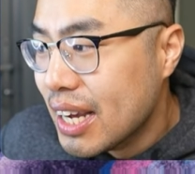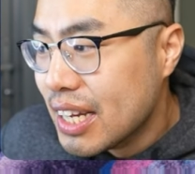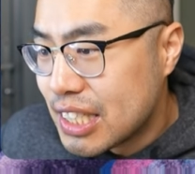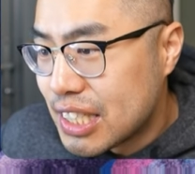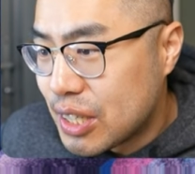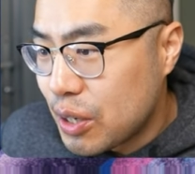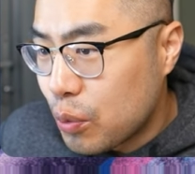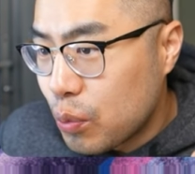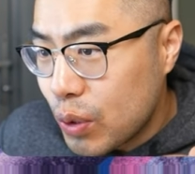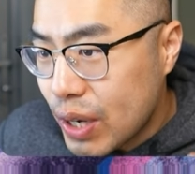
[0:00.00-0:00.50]

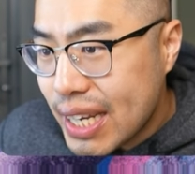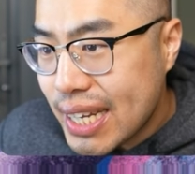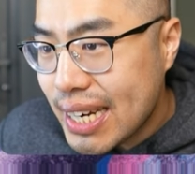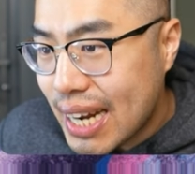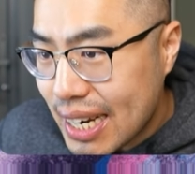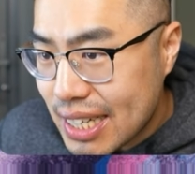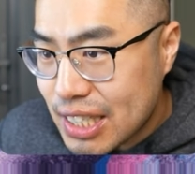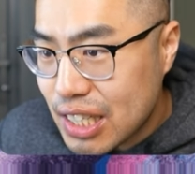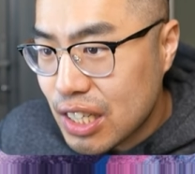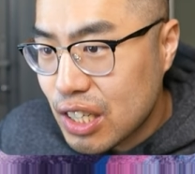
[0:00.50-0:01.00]
So we can
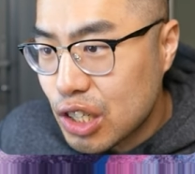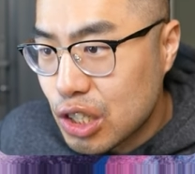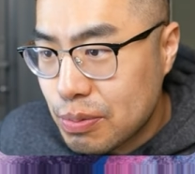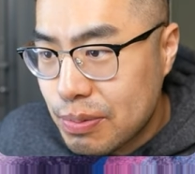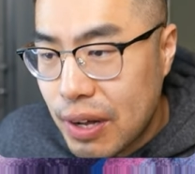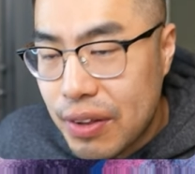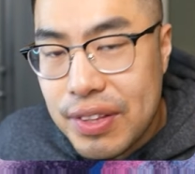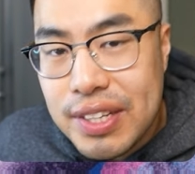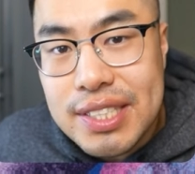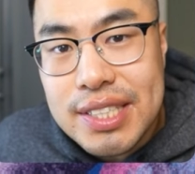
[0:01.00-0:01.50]
actually Ghost
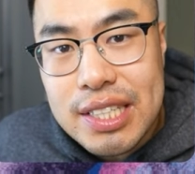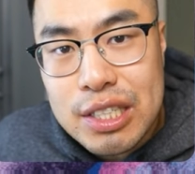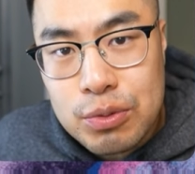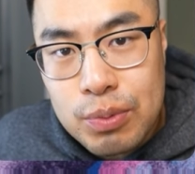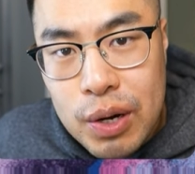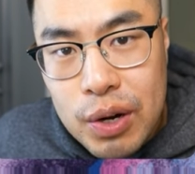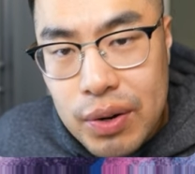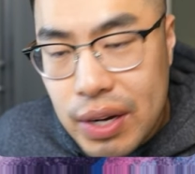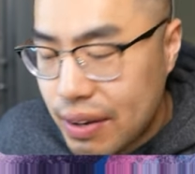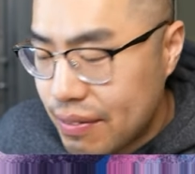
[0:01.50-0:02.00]
Spell this as
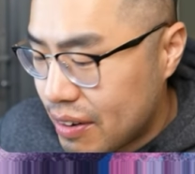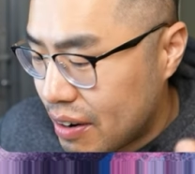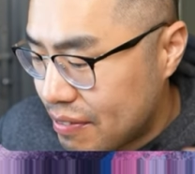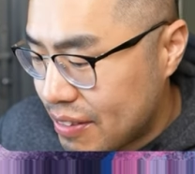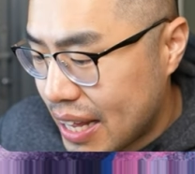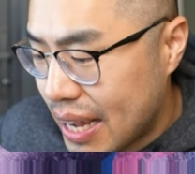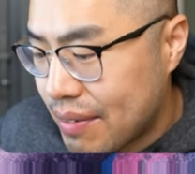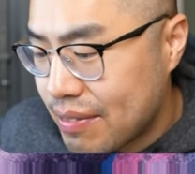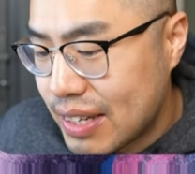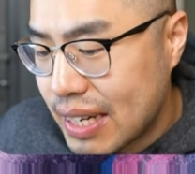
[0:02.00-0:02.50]
well, even if
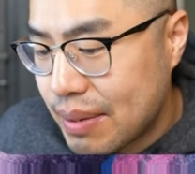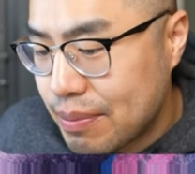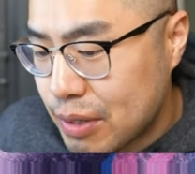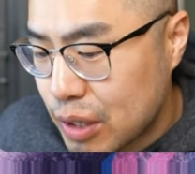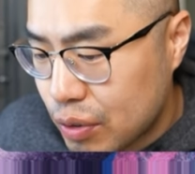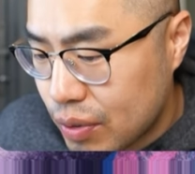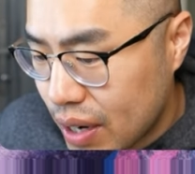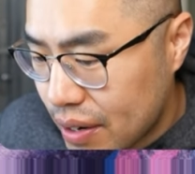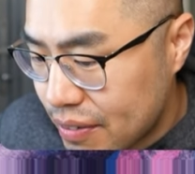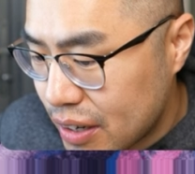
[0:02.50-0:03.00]
they have an empty
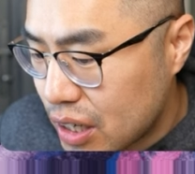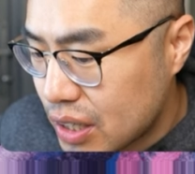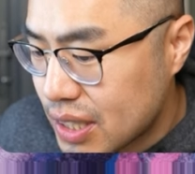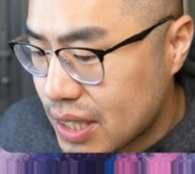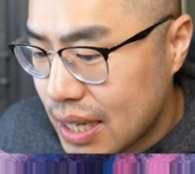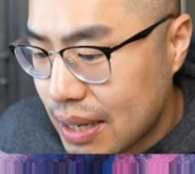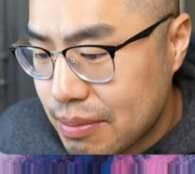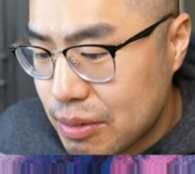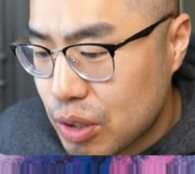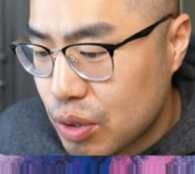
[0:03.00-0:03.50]
graveyard.
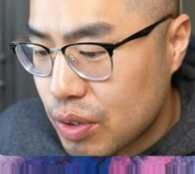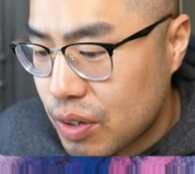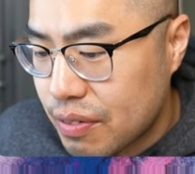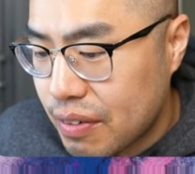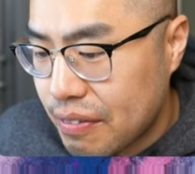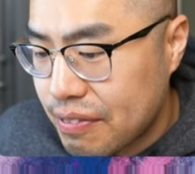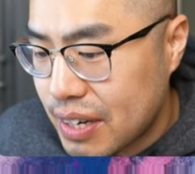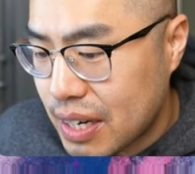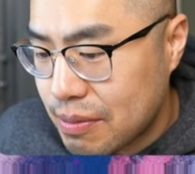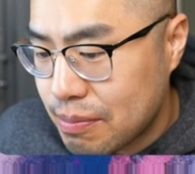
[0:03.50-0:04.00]
Same sort of
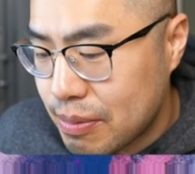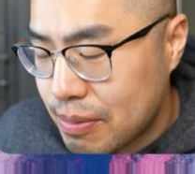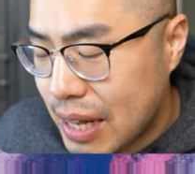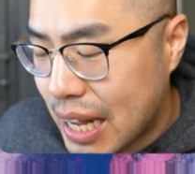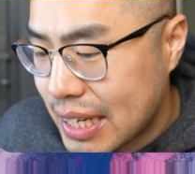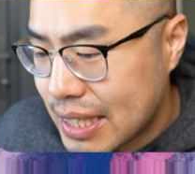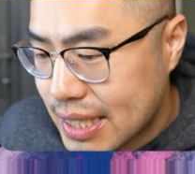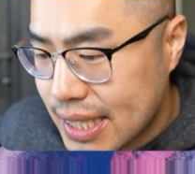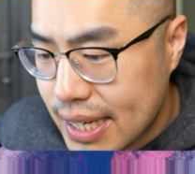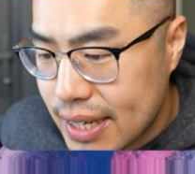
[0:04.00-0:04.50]
effect
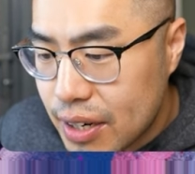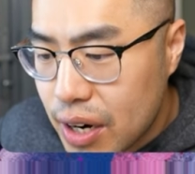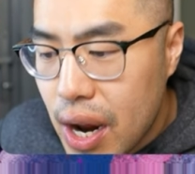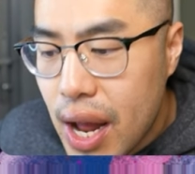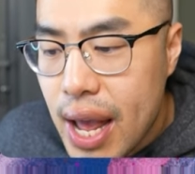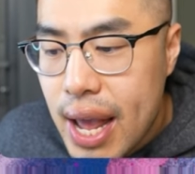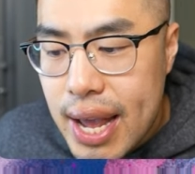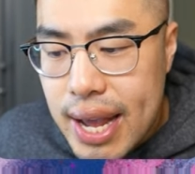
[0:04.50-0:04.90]
applies there.